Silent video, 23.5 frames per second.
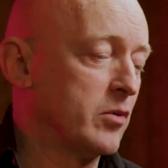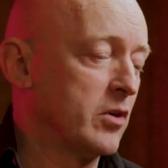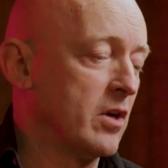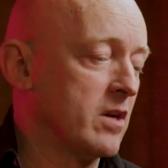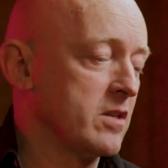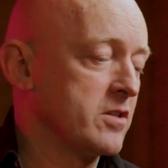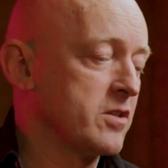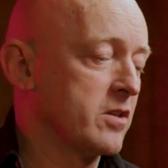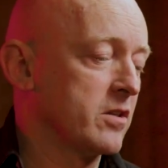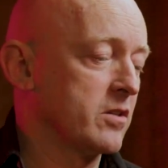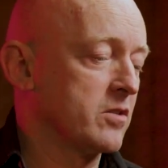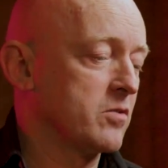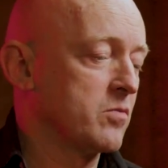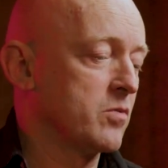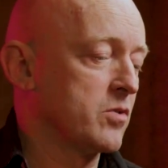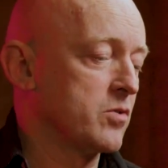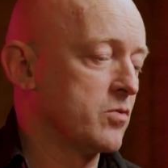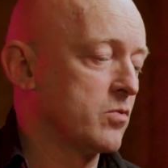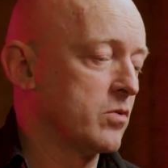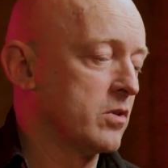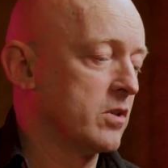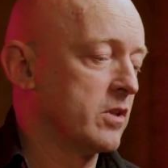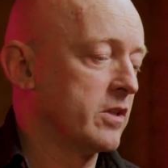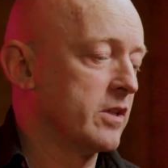process
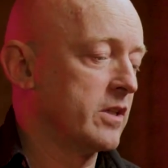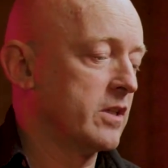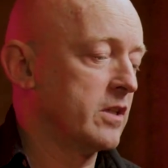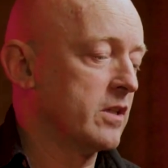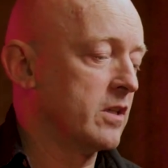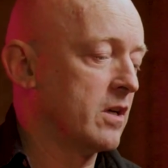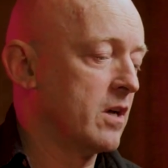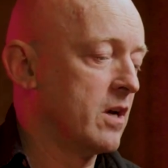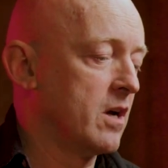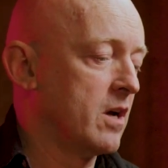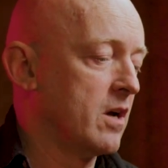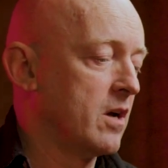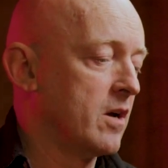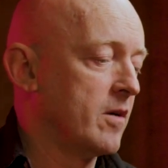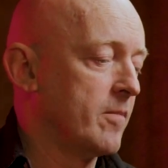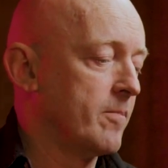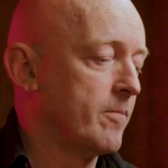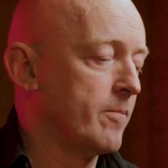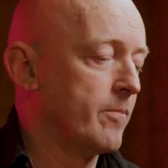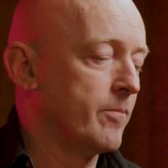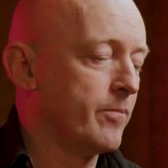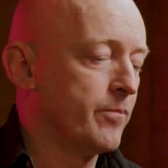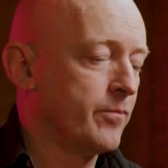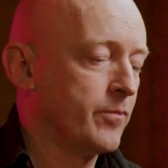was really
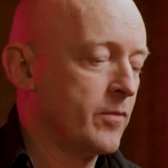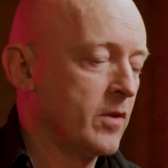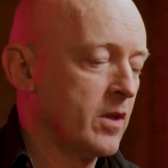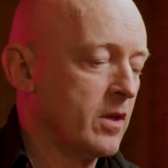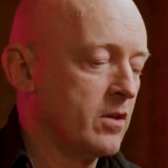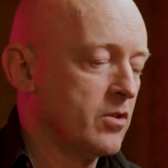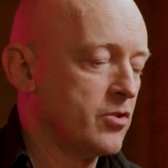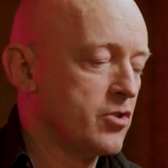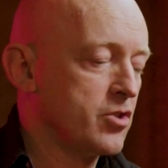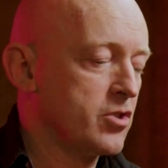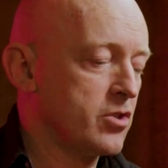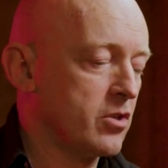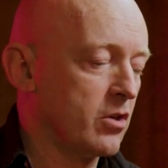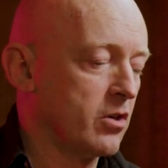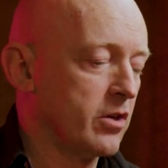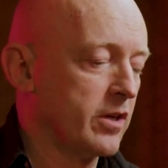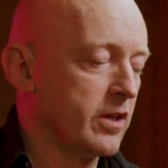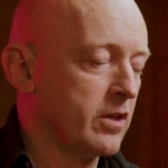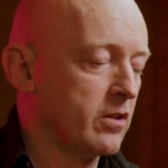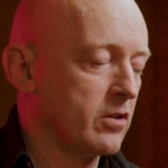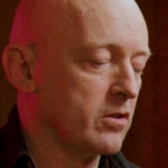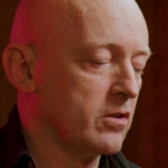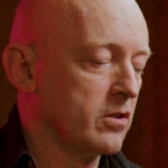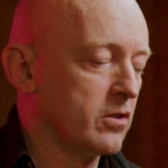
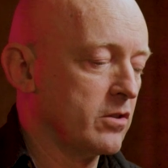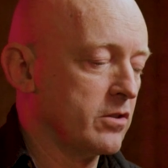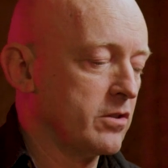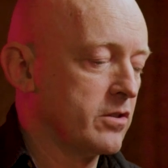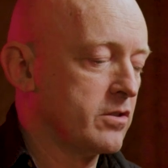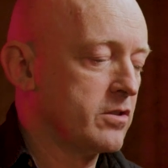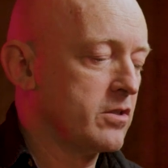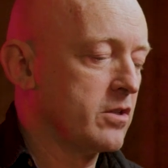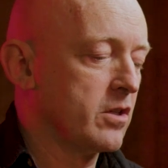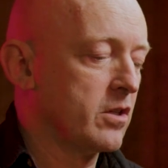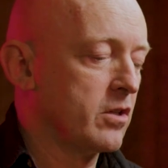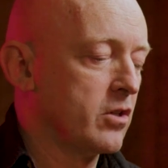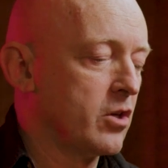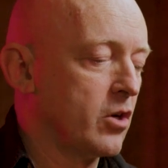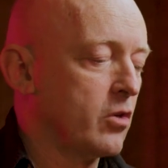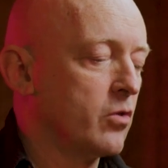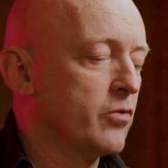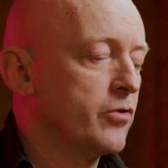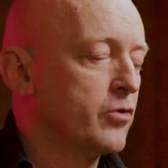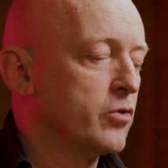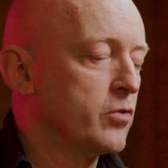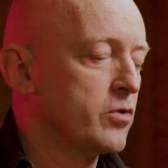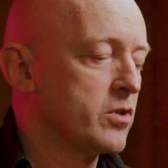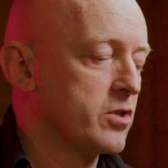starting to go
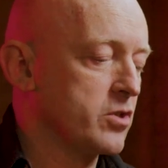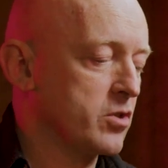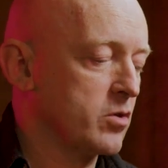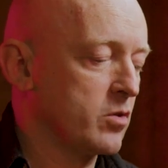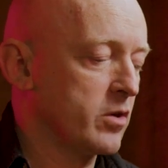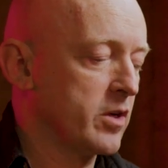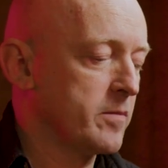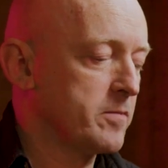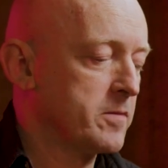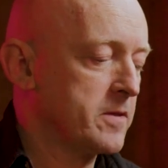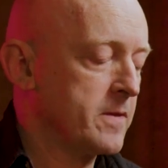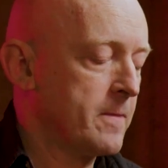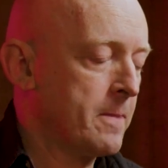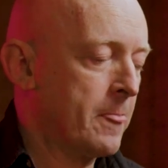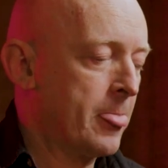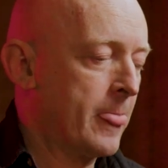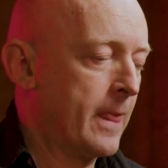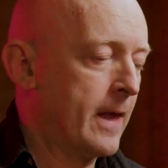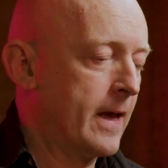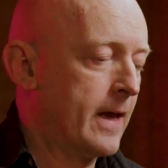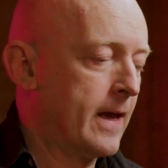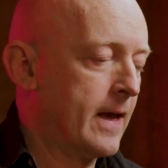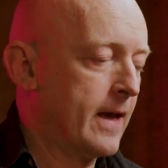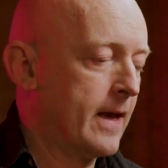through the script
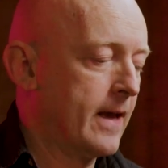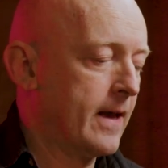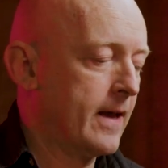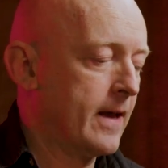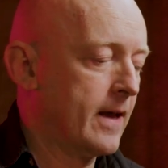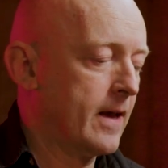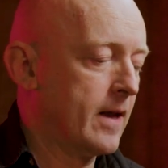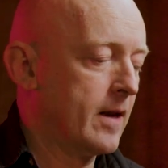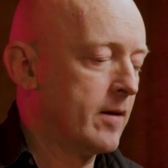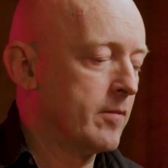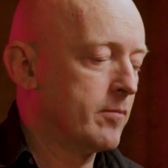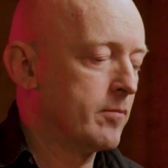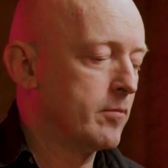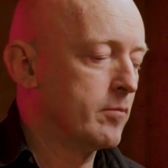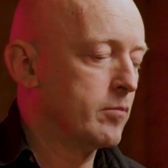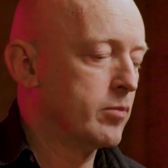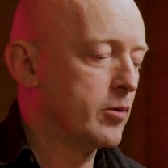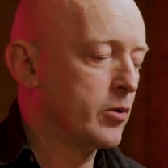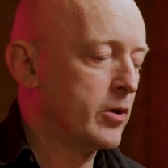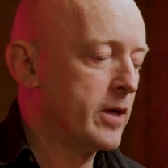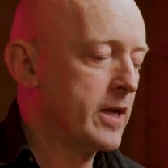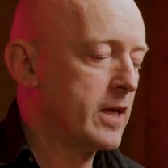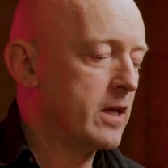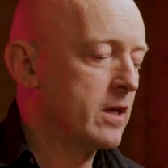and
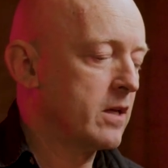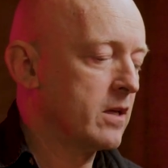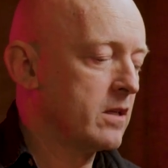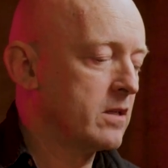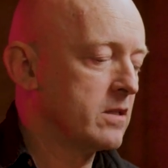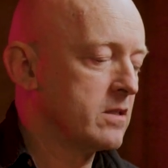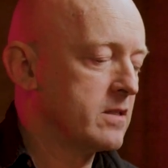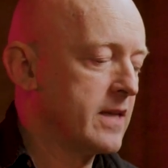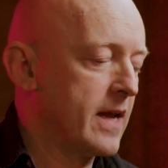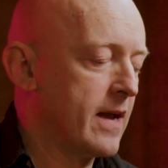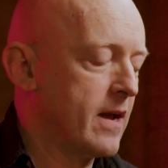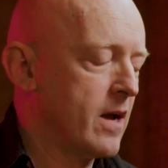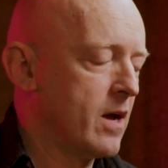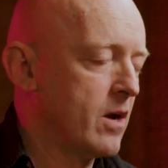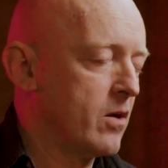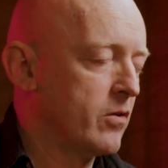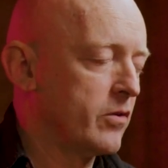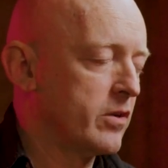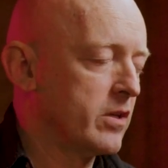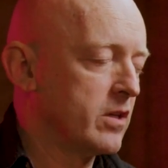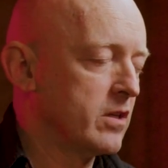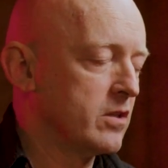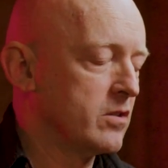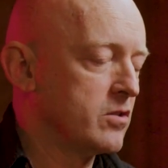break it
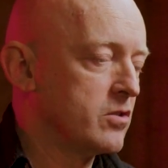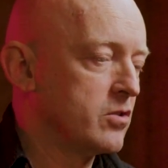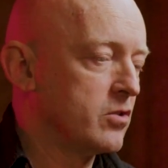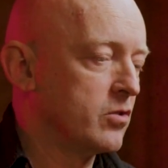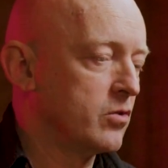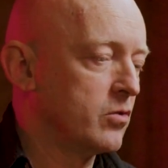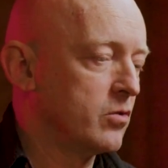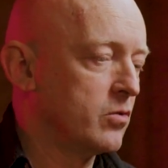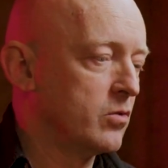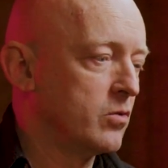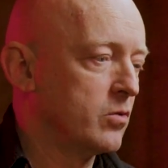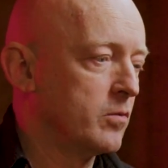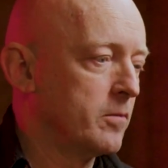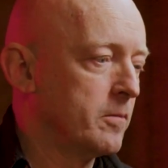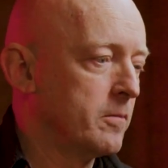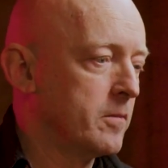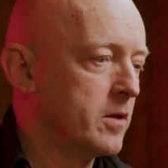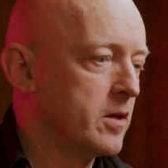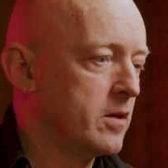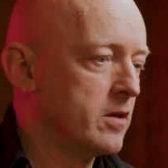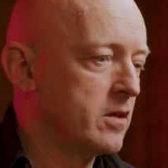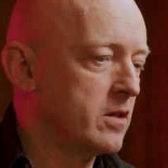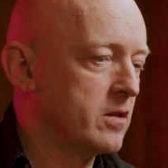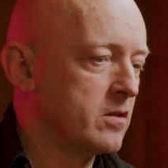down into
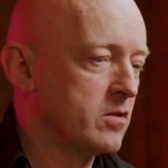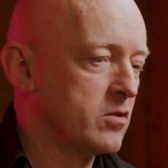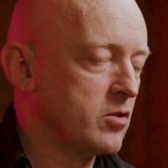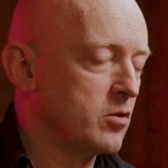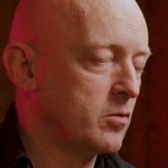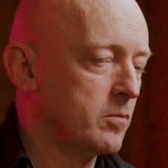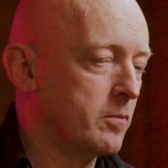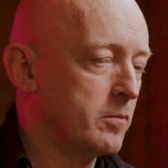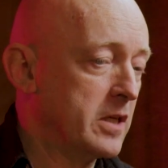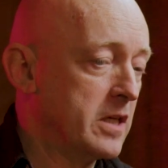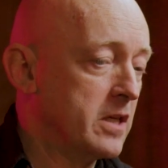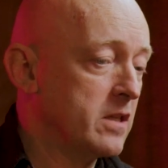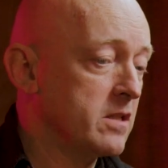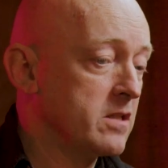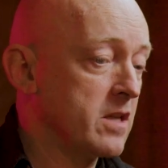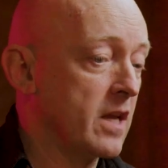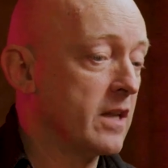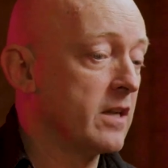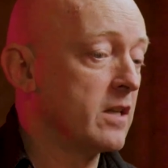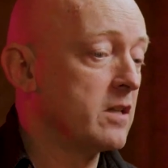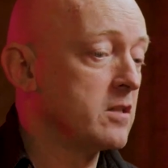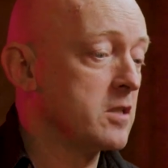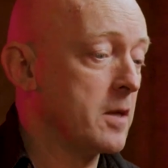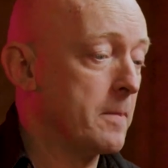beats
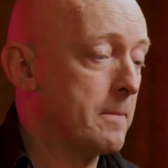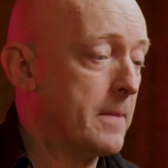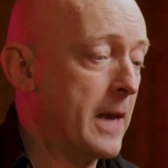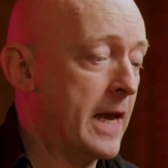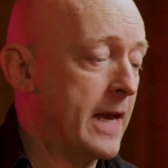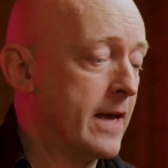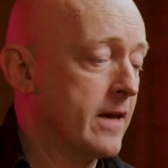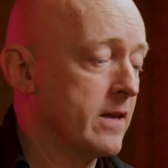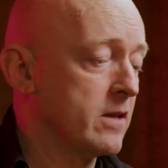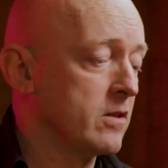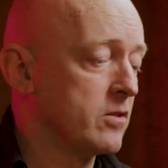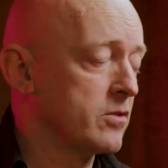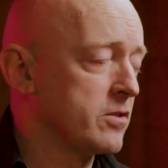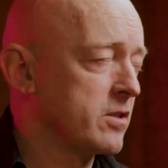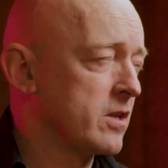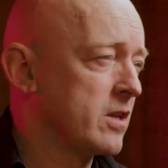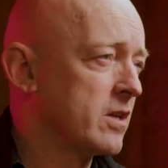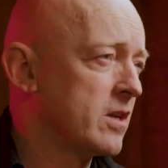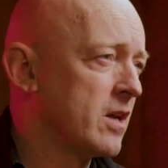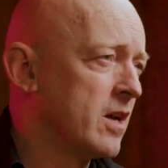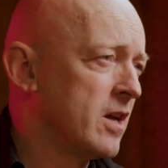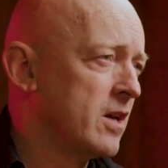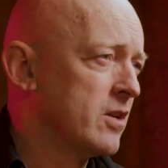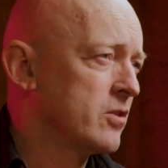and into panels.
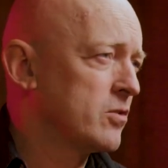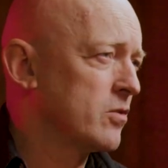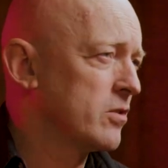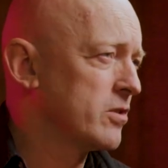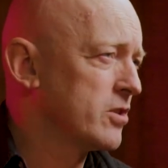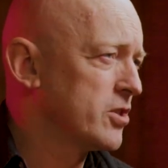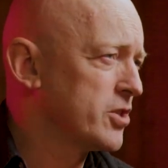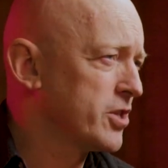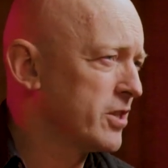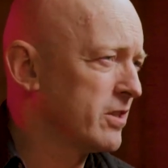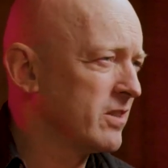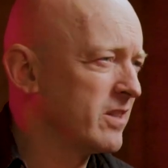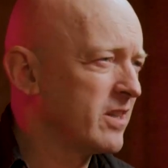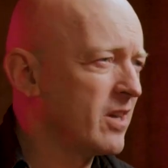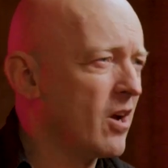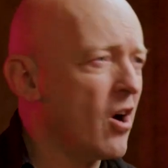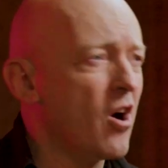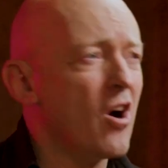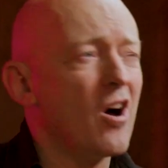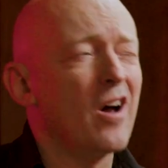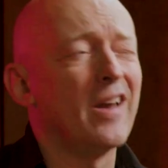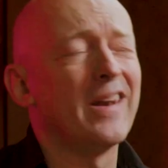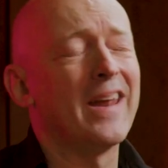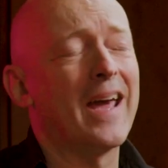And traditionally,
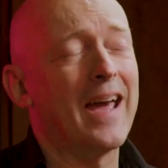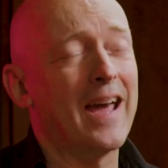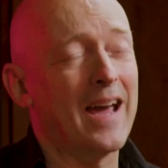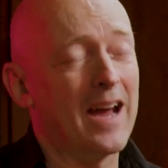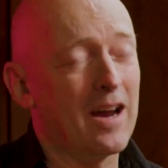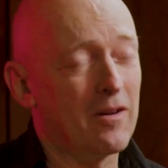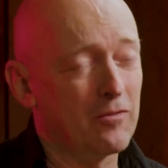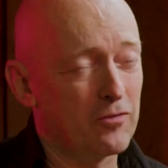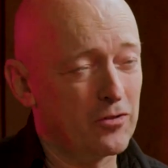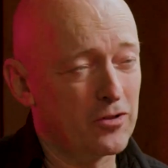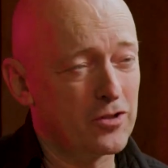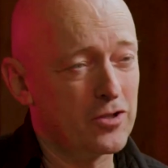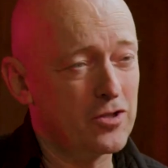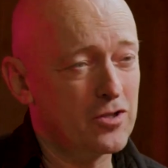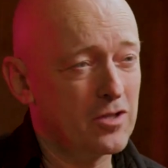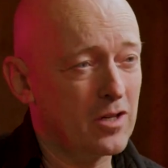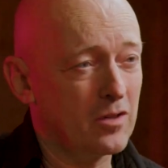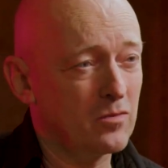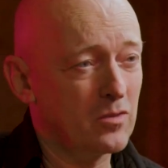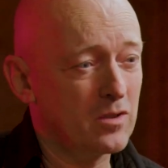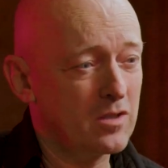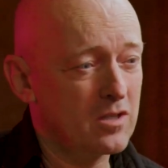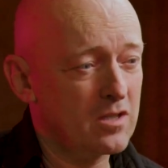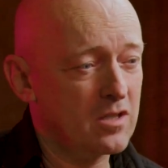on average,
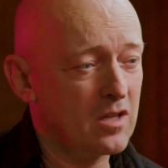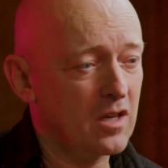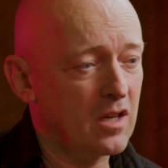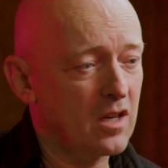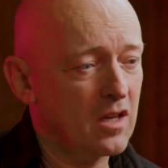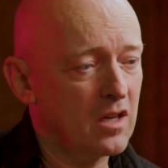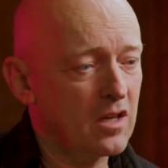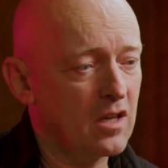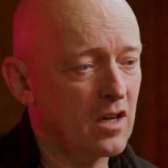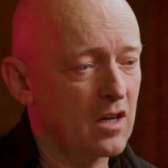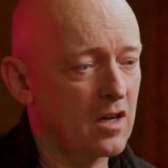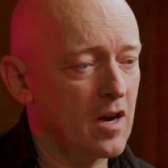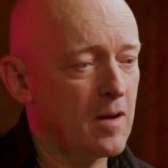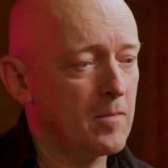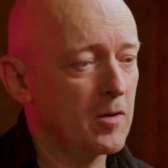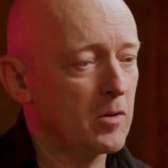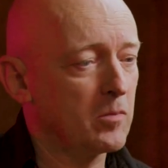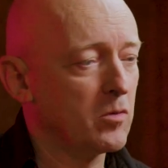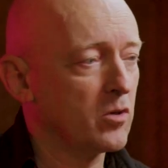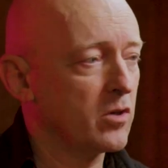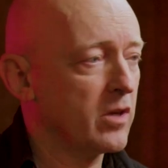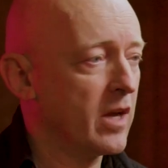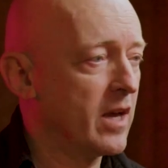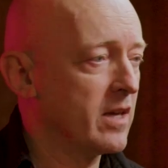I would say a
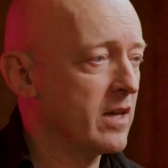comic book